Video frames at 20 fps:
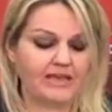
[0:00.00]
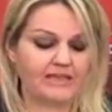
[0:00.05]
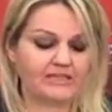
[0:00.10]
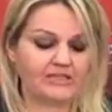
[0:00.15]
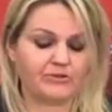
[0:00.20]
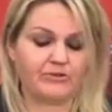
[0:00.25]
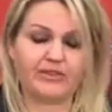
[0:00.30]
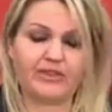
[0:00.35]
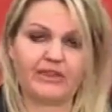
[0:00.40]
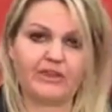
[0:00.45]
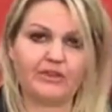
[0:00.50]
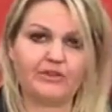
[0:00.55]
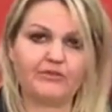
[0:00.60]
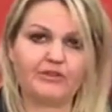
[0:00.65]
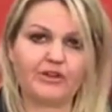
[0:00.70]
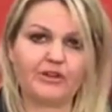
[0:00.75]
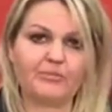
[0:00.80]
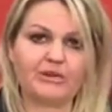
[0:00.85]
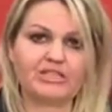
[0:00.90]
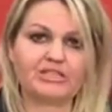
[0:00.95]
So thank you
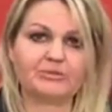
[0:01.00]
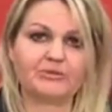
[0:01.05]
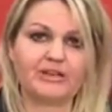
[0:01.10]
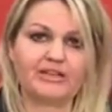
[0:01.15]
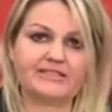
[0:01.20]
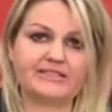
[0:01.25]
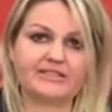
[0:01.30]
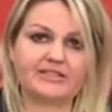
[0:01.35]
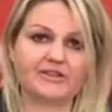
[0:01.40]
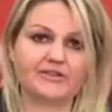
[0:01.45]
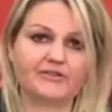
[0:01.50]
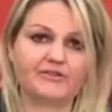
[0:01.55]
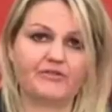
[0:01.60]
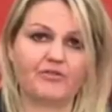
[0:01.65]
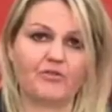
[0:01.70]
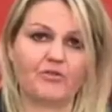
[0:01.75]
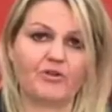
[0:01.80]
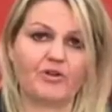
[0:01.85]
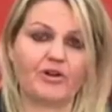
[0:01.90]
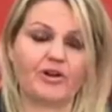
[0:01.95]
very much, Red Deer,
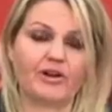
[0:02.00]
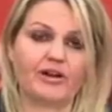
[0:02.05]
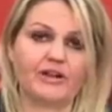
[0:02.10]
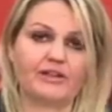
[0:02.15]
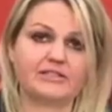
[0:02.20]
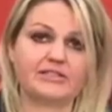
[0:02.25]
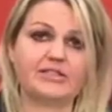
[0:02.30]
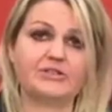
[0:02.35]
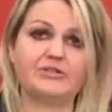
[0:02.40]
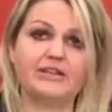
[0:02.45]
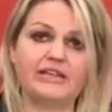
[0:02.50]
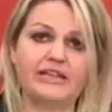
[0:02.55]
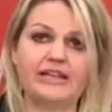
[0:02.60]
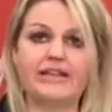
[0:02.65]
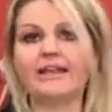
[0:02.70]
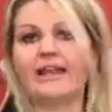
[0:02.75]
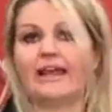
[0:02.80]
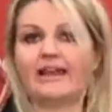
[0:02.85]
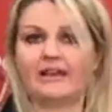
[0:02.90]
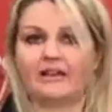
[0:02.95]
for tuning in,
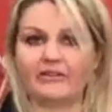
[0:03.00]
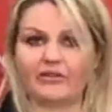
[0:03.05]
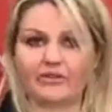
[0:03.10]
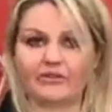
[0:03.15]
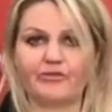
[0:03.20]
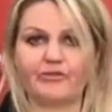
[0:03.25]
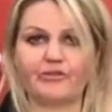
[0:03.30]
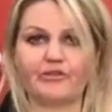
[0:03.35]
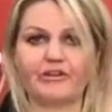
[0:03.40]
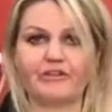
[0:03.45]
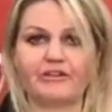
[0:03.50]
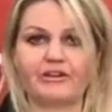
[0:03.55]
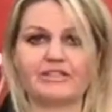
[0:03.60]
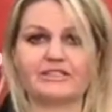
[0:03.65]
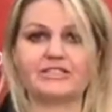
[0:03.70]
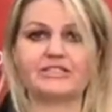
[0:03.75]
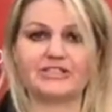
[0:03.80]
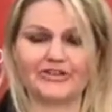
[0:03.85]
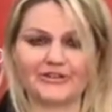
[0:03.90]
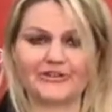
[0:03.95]
and I look forward
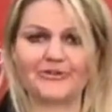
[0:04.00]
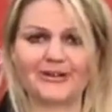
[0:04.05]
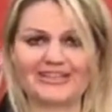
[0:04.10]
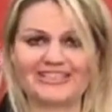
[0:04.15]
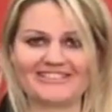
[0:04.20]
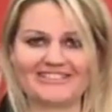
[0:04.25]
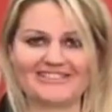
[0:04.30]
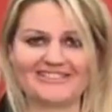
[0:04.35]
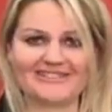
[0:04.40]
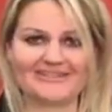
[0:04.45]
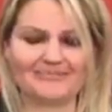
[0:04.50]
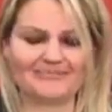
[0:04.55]
to your questions.